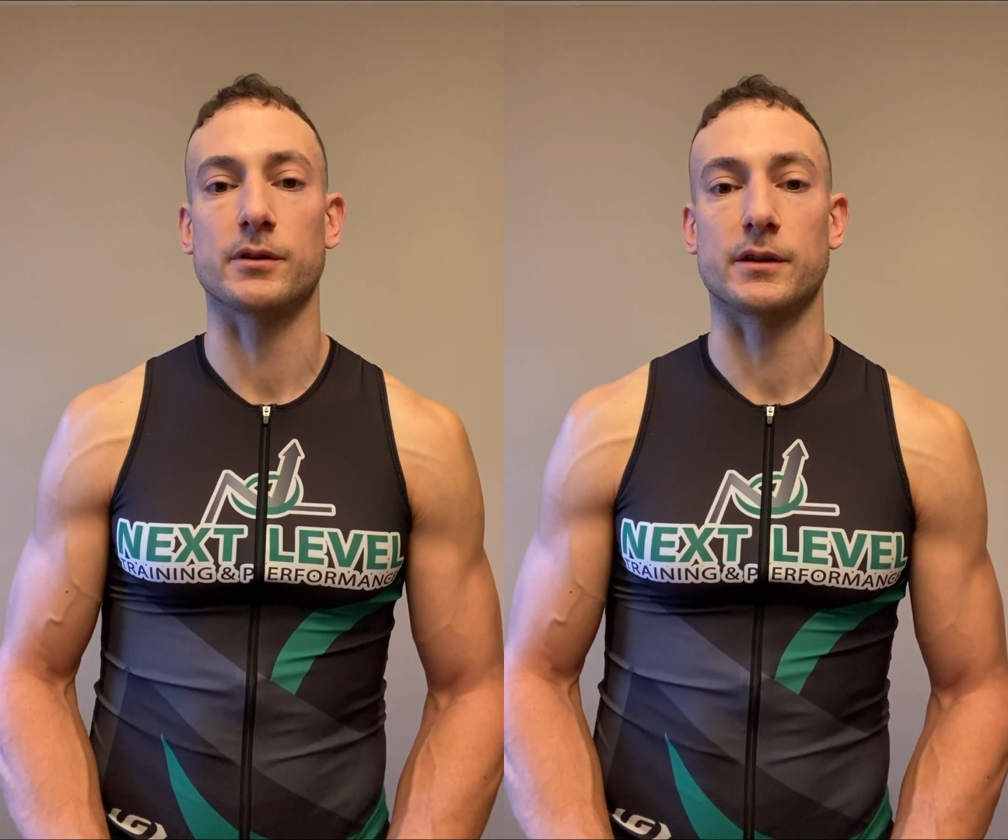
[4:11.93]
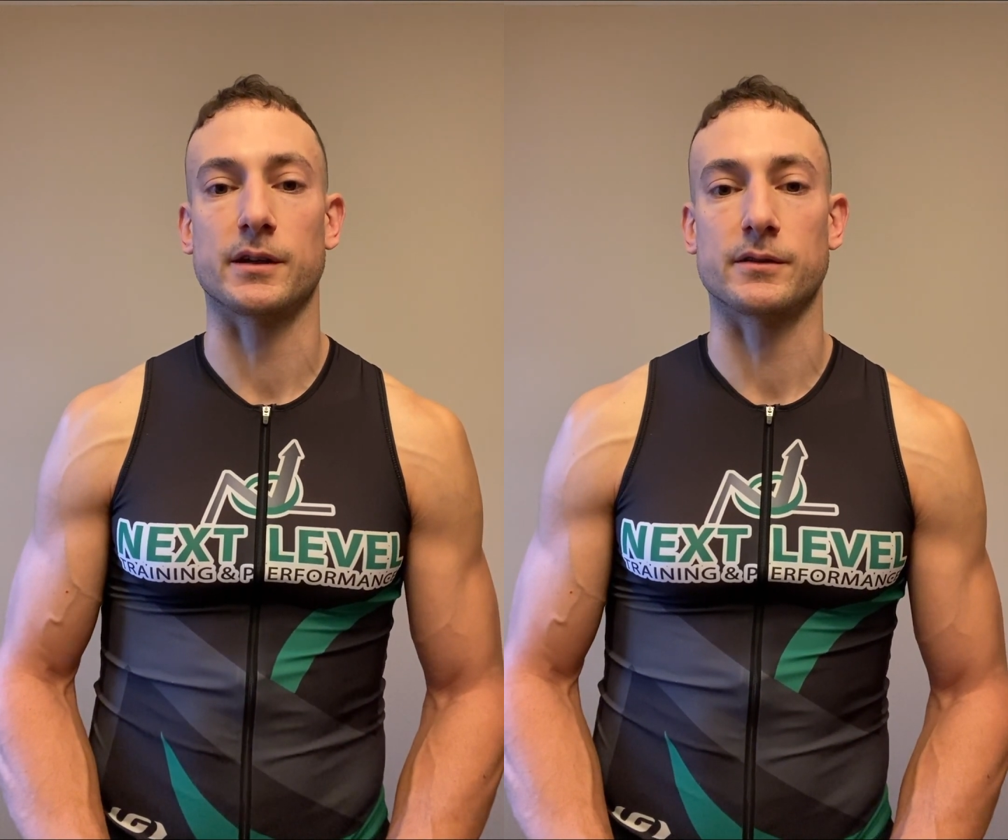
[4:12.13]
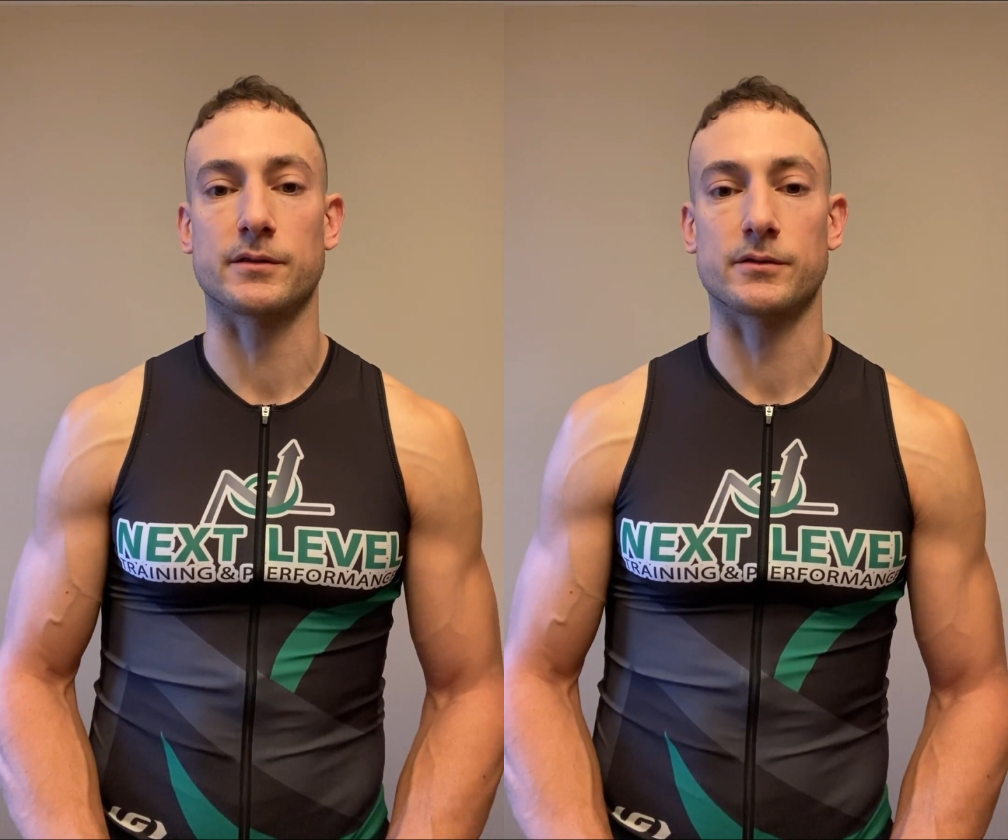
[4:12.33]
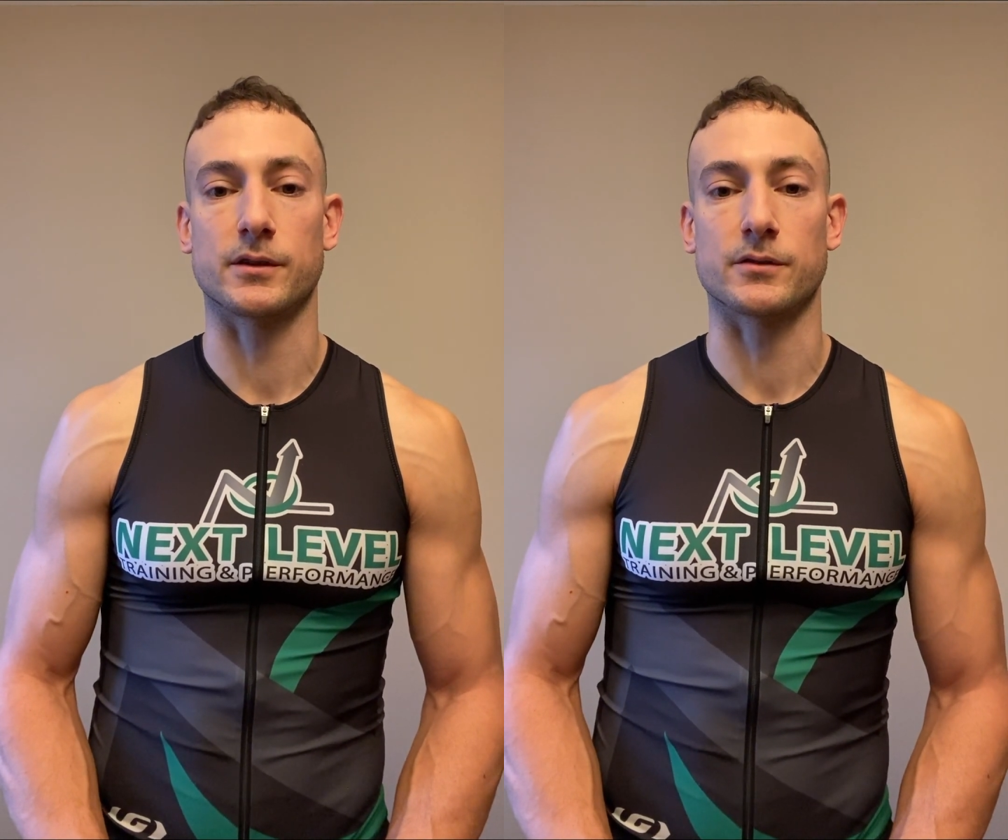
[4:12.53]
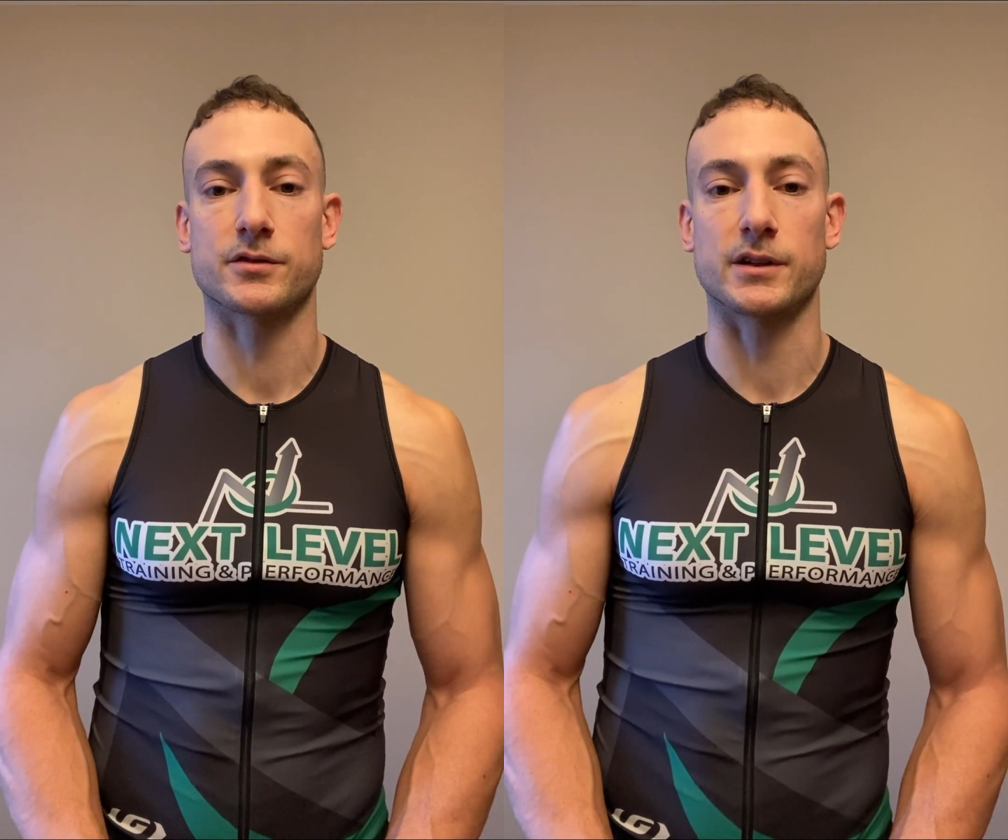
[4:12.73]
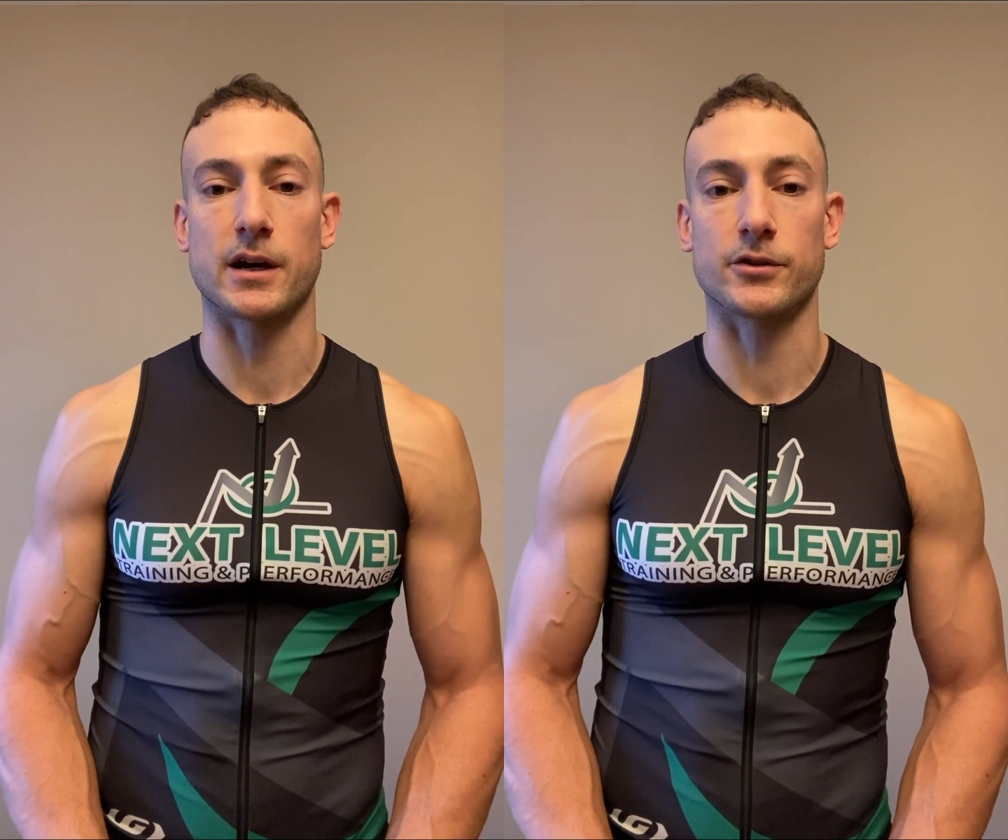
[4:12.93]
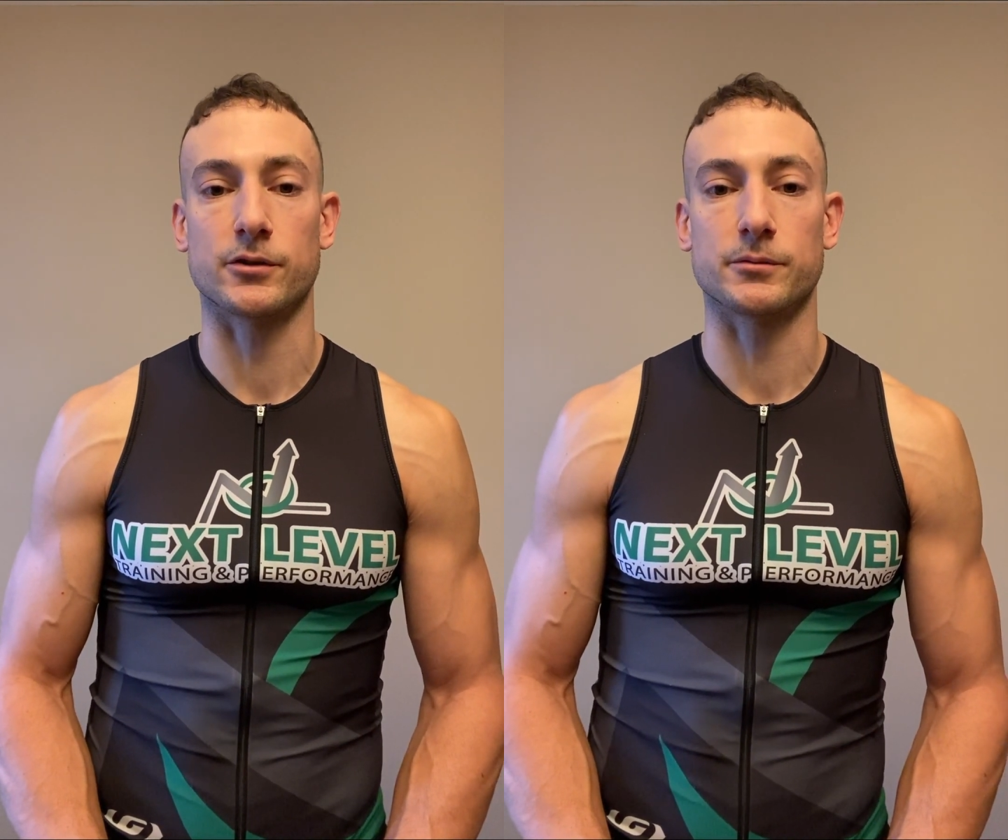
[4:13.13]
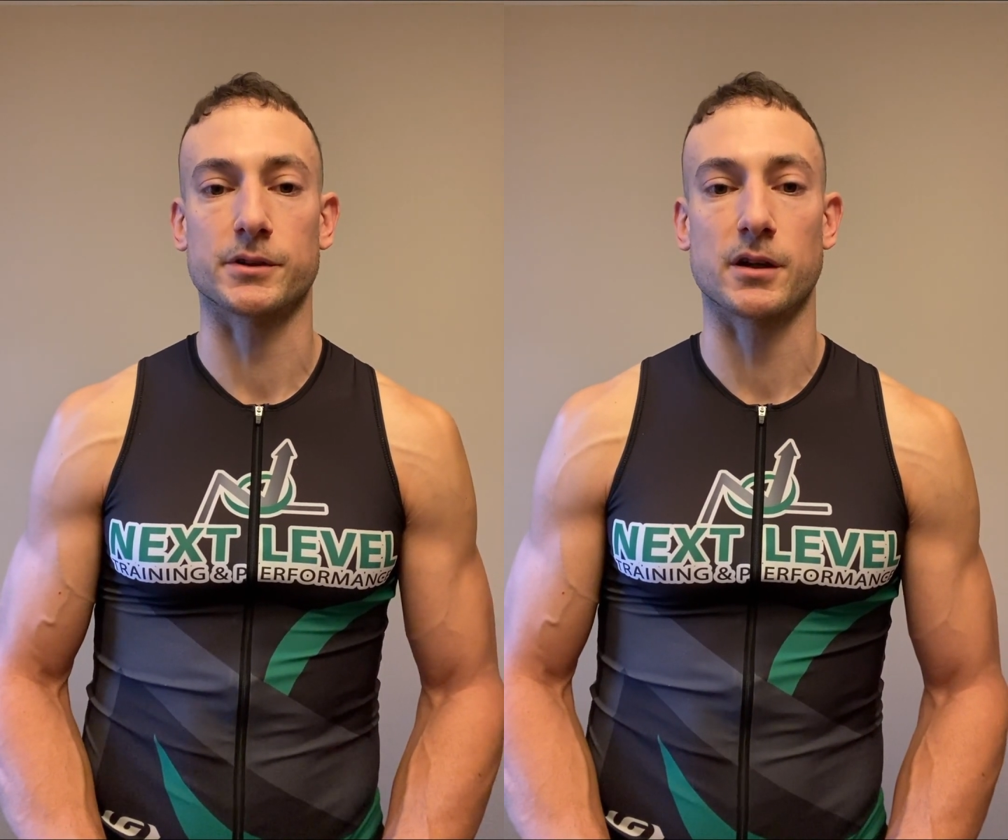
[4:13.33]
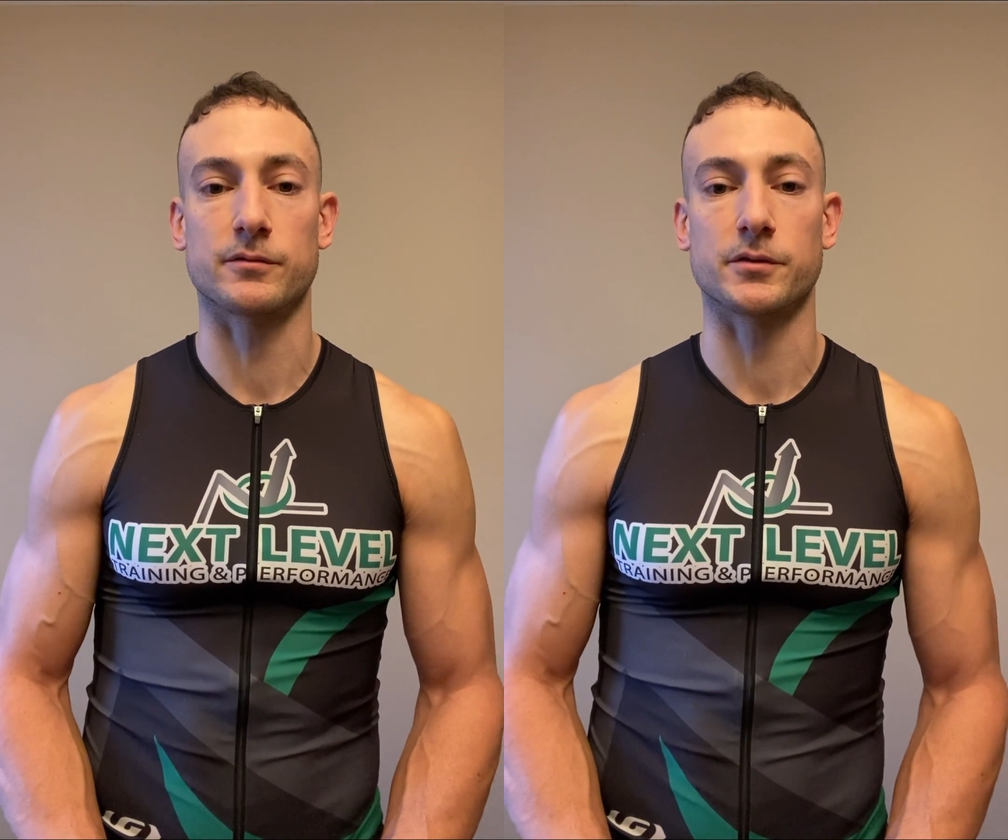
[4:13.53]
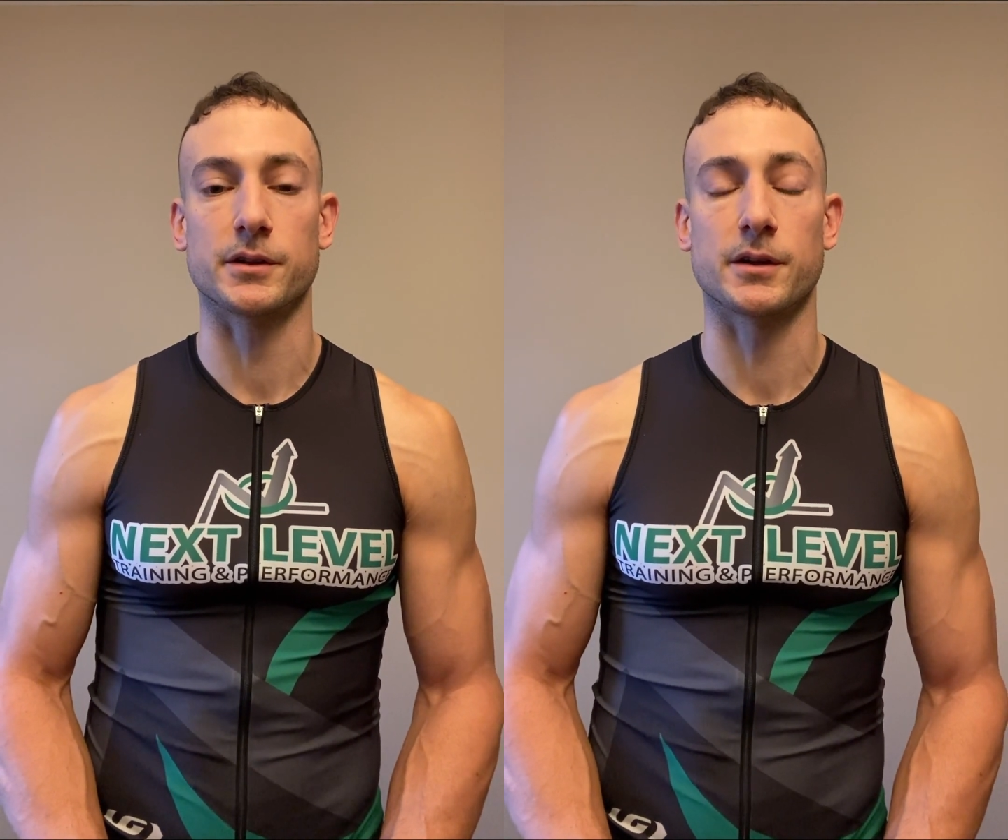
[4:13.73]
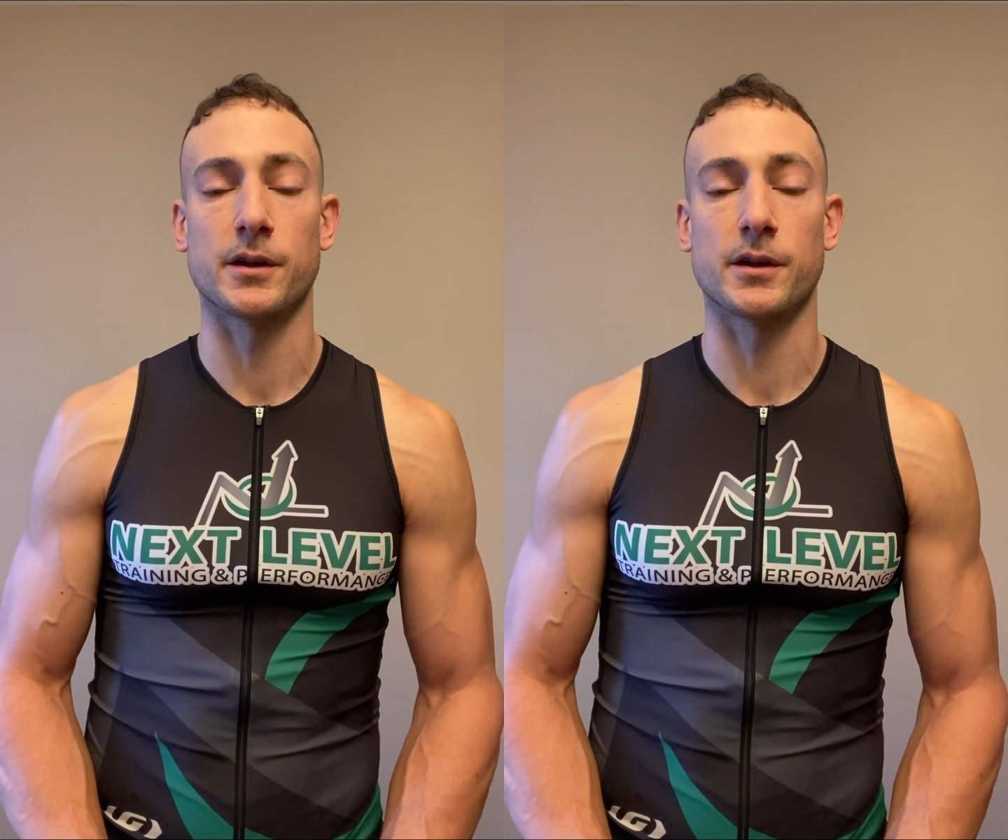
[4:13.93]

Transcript: and then see how your recovery